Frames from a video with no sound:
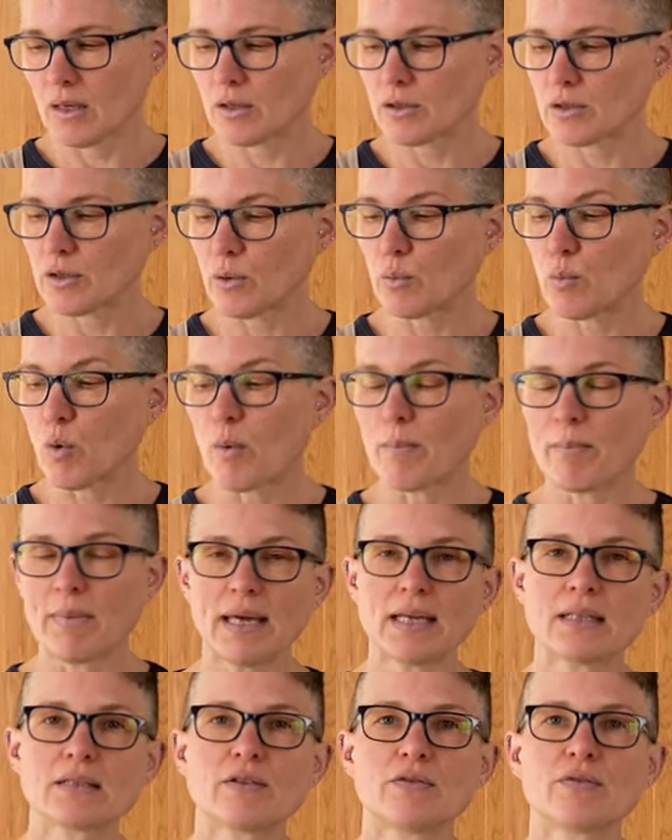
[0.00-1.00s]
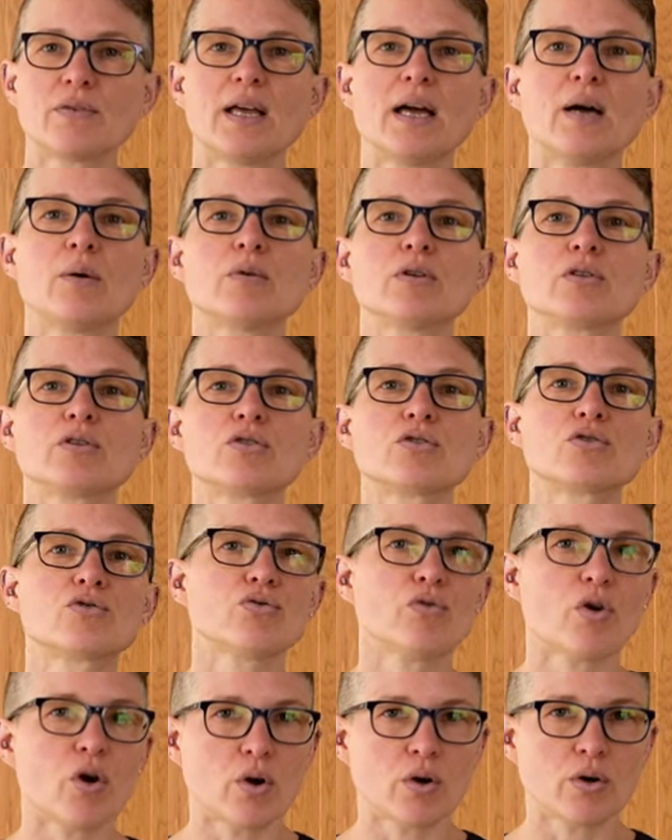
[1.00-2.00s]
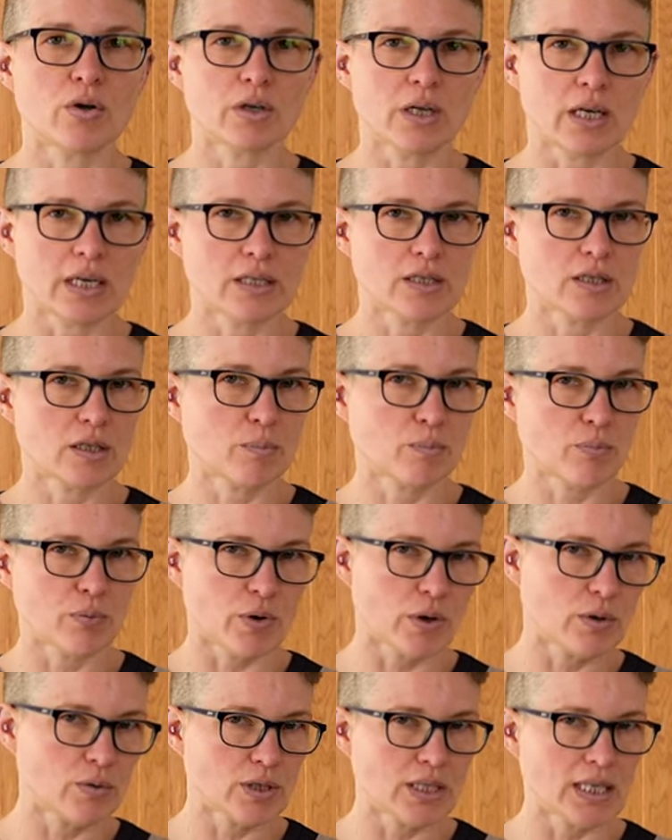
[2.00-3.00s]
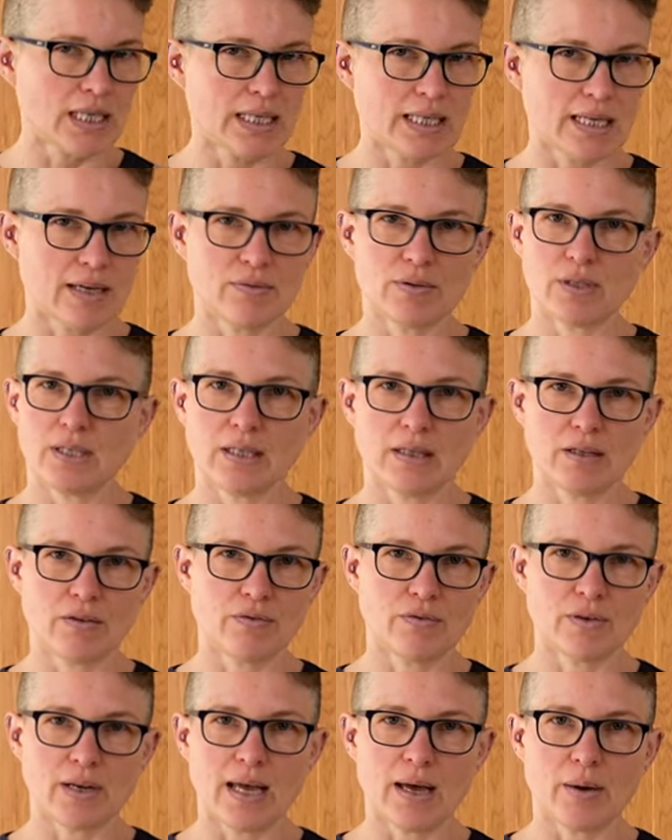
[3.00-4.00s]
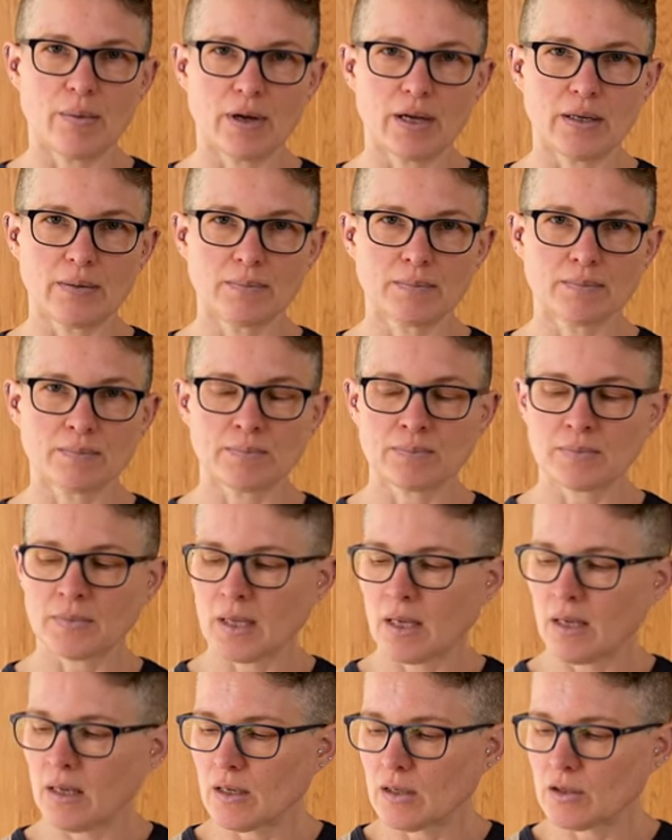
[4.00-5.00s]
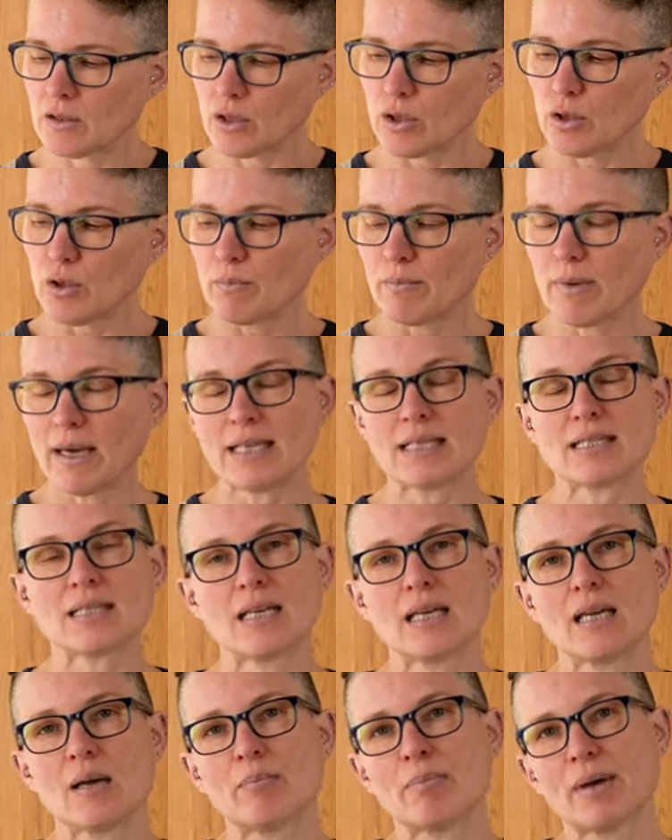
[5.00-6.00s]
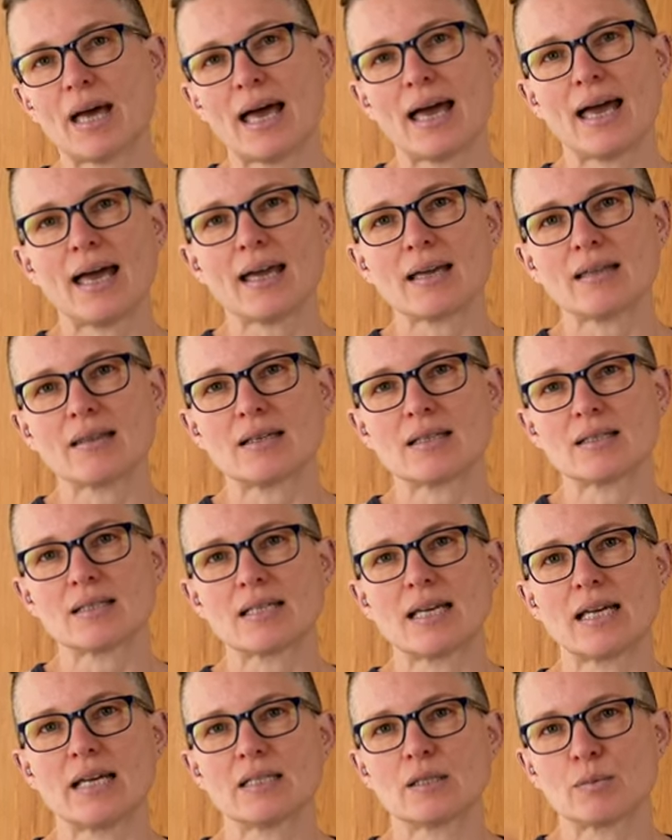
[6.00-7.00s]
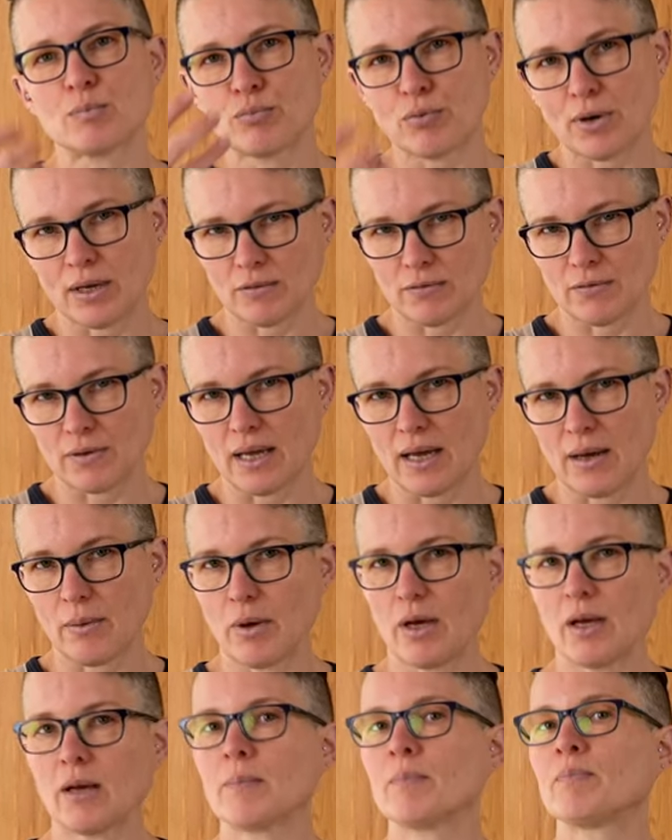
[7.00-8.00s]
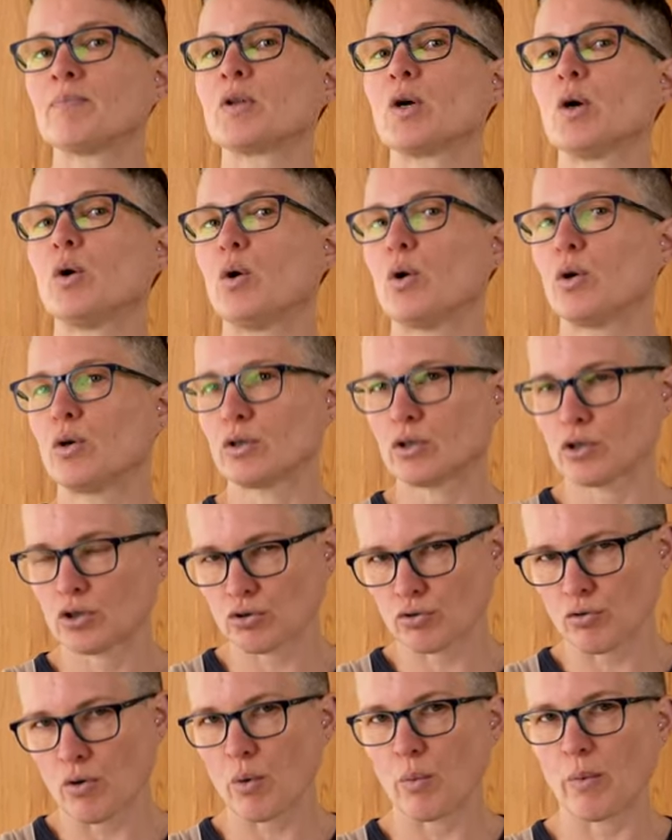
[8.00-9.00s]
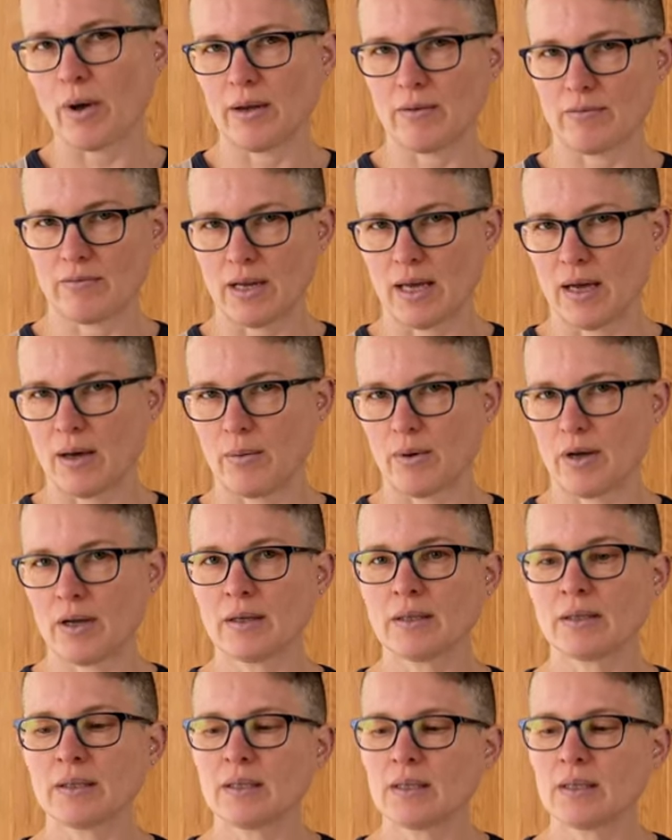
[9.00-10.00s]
So what makes a flour strong is the protein level in the flour. So you may see a bag that says bread flour or strong white flour.